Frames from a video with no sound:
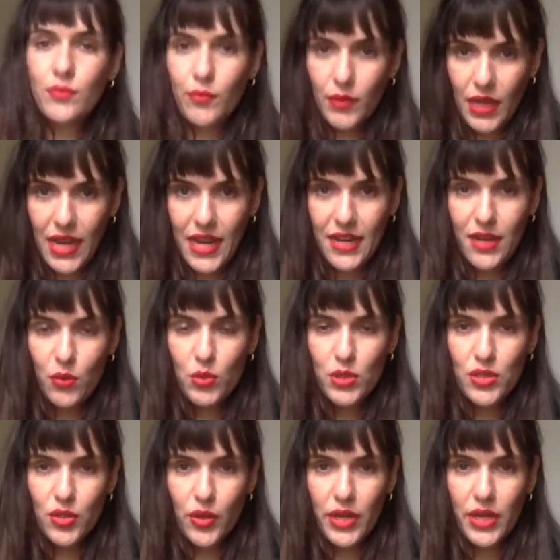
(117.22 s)
And I
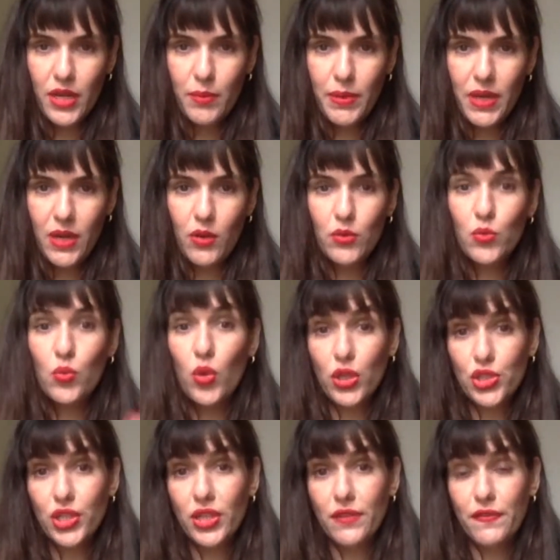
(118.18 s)
was talking about
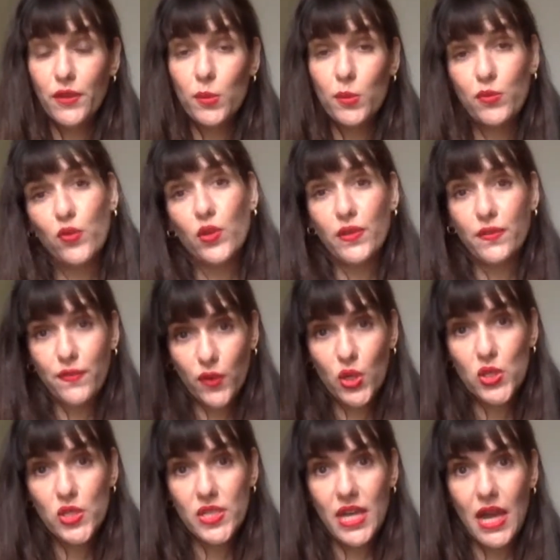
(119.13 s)
watching a film for the
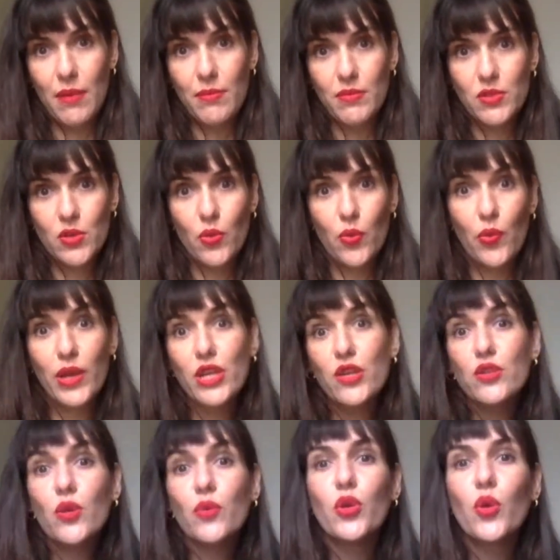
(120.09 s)
first time. So when you
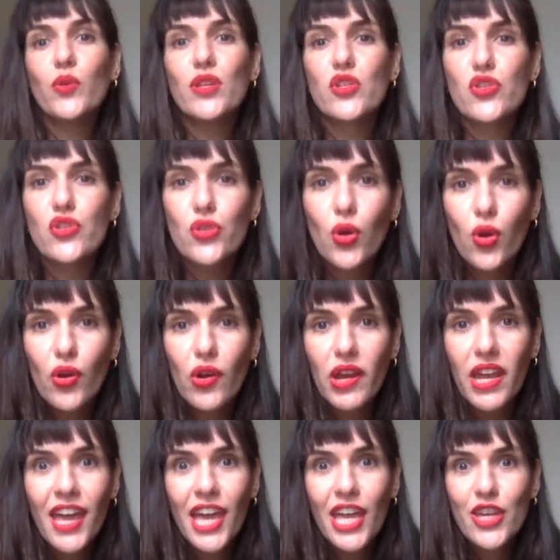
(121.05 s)
don't know the
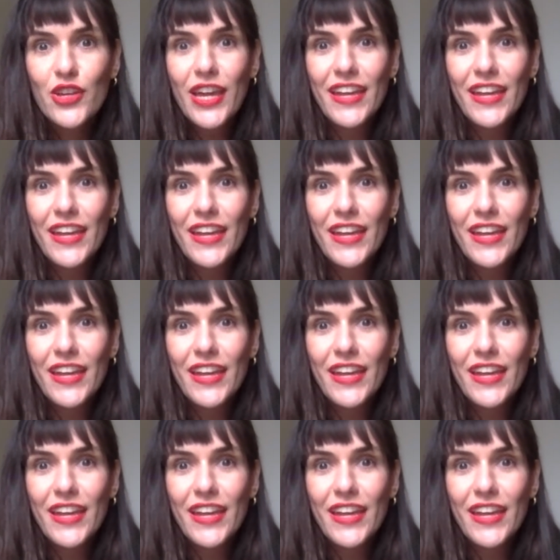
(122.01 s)
story, you get